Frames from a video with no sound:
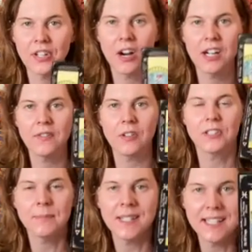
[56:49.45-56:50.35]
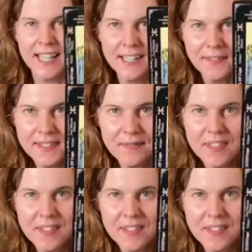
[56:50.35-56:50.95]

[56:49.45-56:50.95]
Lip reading: card of ultimate kind of